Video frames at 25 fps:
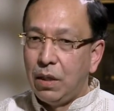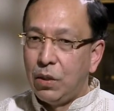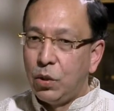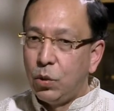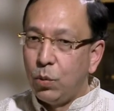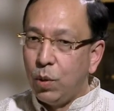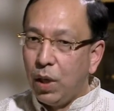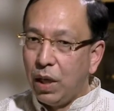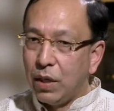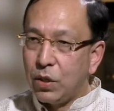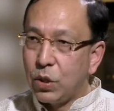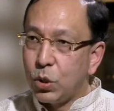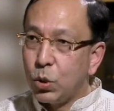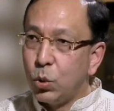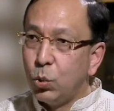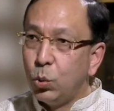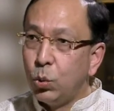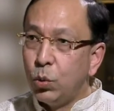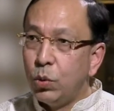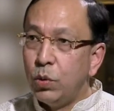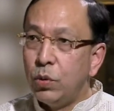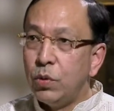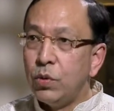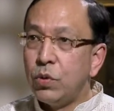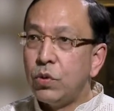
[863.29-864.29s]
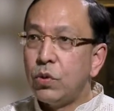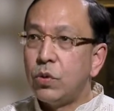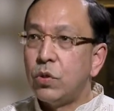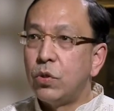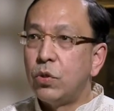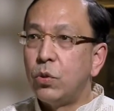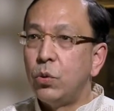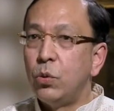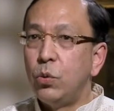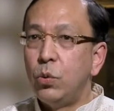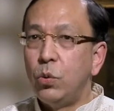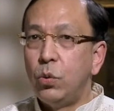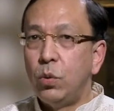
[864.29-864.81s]
to our students
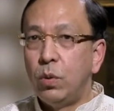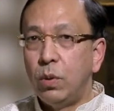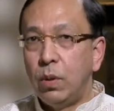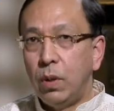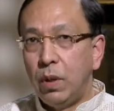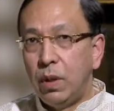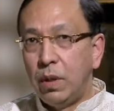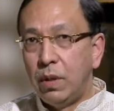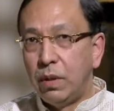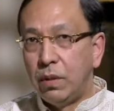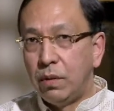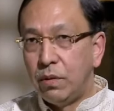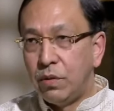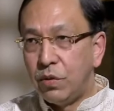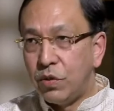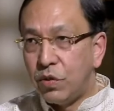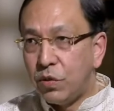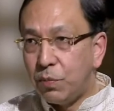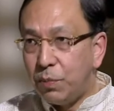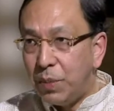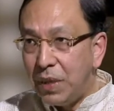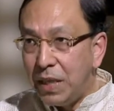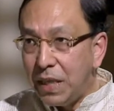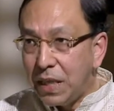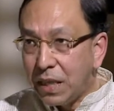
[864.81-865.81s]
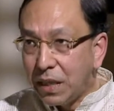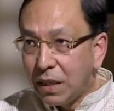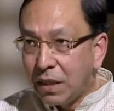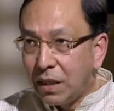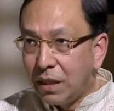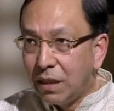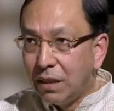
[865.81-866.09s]
to speak,